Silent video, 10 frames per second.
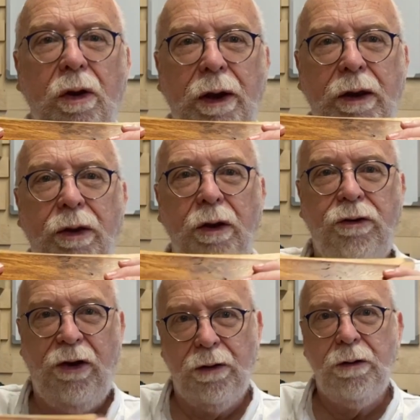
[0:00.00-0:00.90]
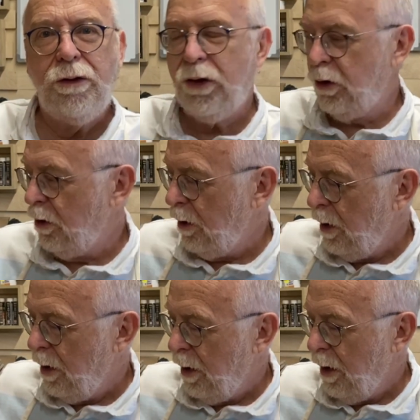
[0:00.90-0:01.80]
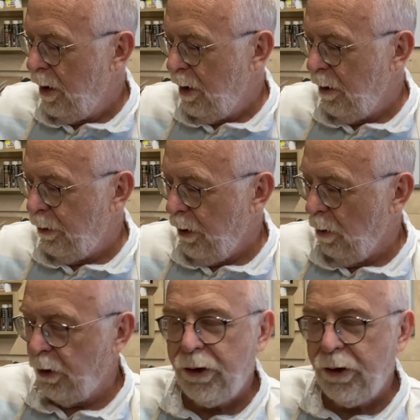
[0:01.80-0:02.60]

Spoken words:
lid that tilts. There was a